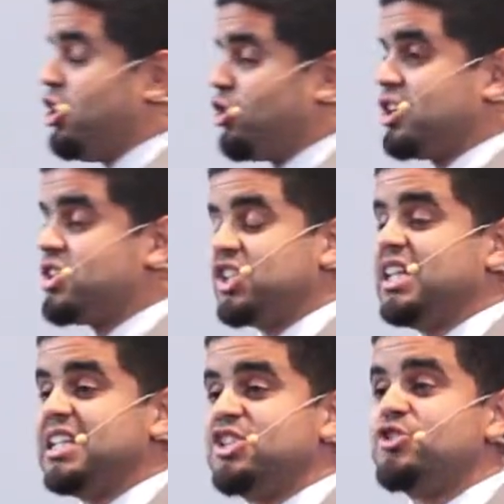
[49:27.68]
in order to
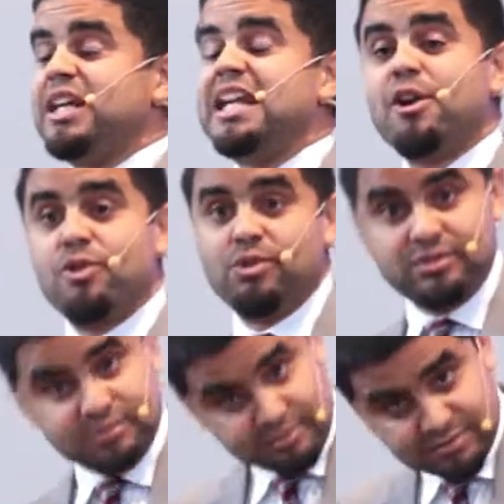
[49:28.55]
stay in the straight and
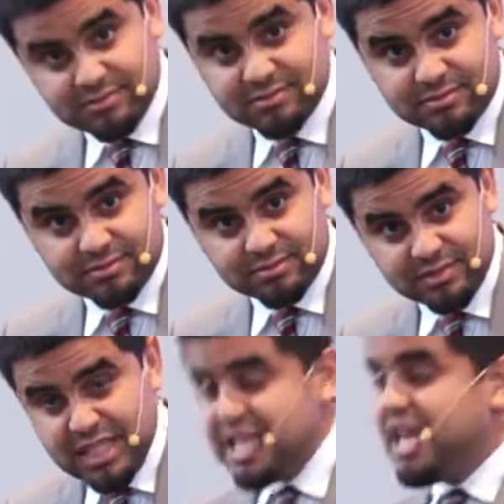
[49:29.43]
narrow,
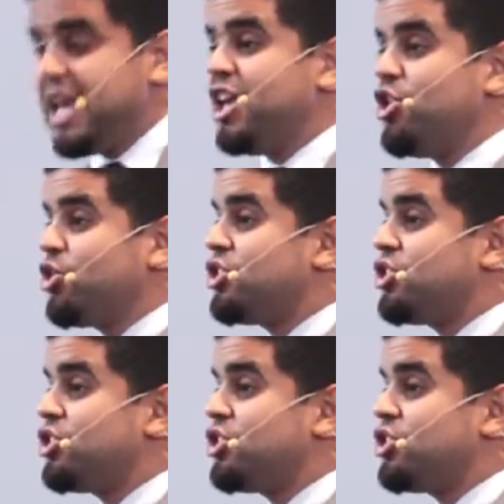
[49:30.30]
in